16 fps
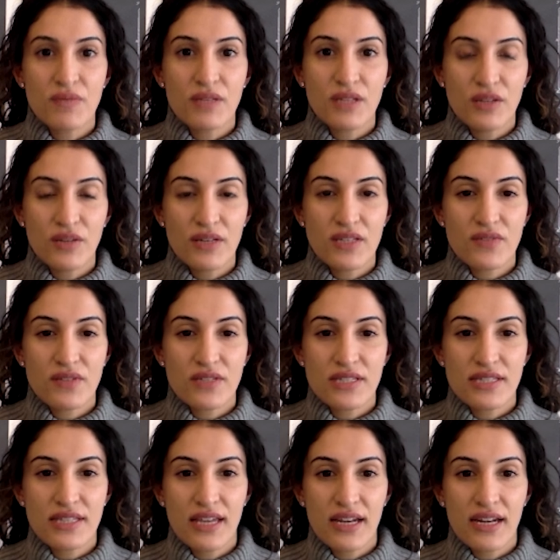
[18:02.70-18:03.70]
in US
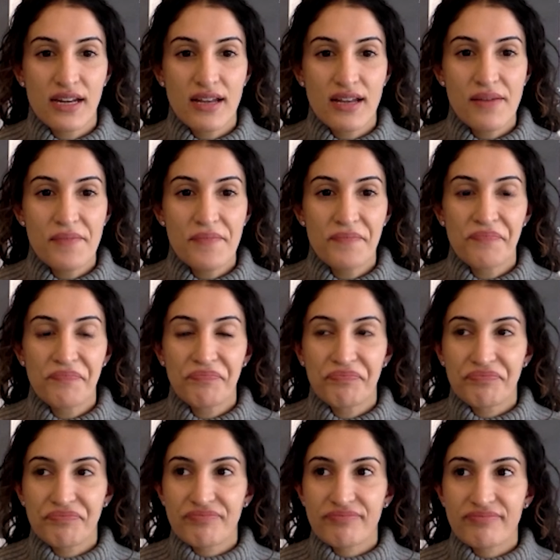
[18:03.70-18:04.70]
versus Canada.
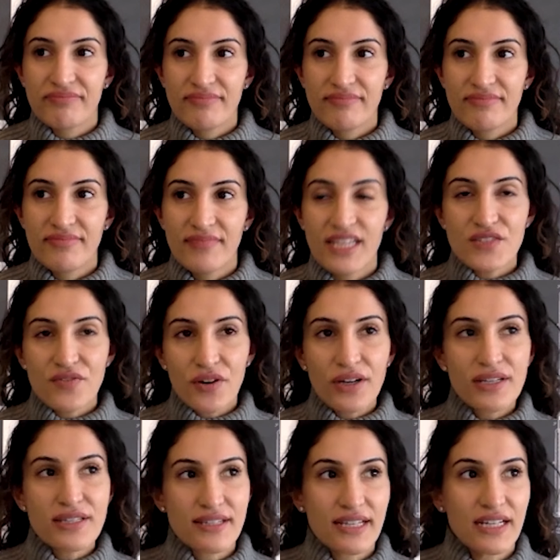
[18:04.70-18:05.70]
As far
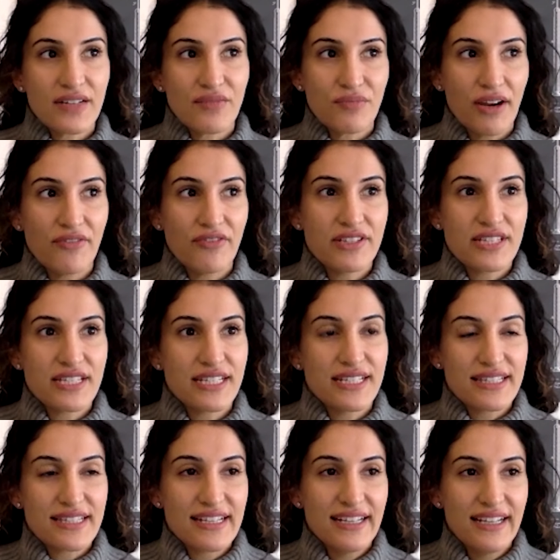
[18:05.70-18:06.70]
as kind of
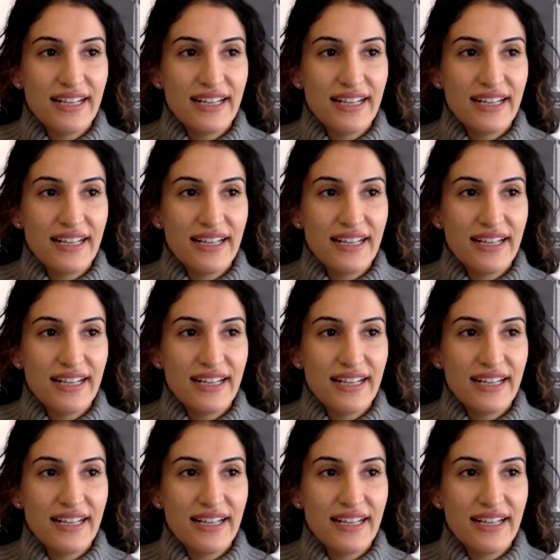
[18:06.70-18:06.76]
preferences,